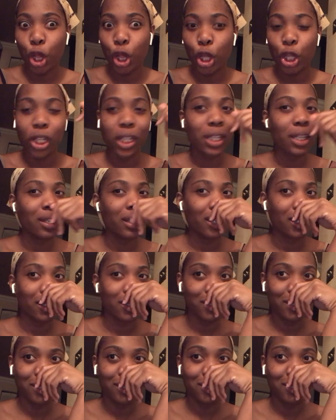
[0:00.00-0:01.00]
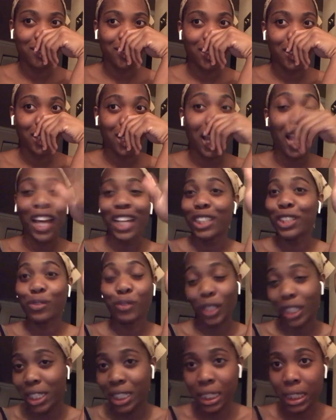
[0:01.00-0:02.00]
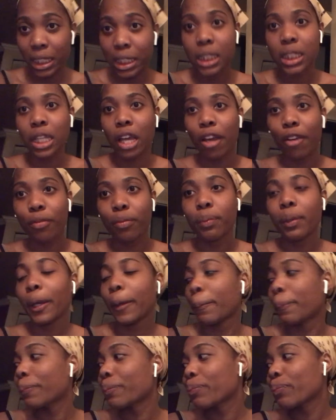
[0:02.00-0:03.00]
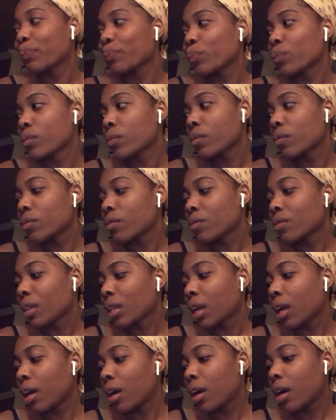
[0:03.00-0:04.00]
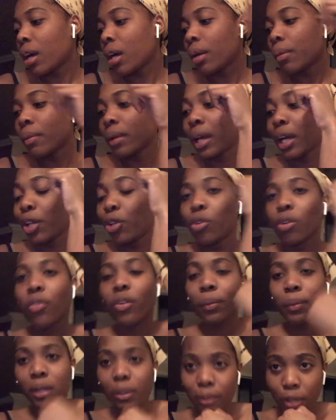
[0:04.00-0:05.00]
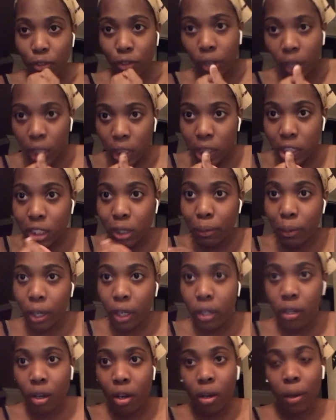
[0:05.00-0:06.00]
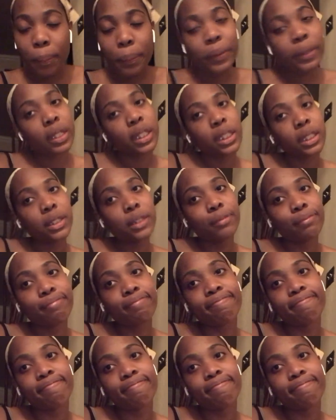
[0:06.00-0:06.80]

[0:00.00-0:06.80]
looking at ridiculous stuff, but I don't know if I'm gonna be vlogging tomorrow, y'all, but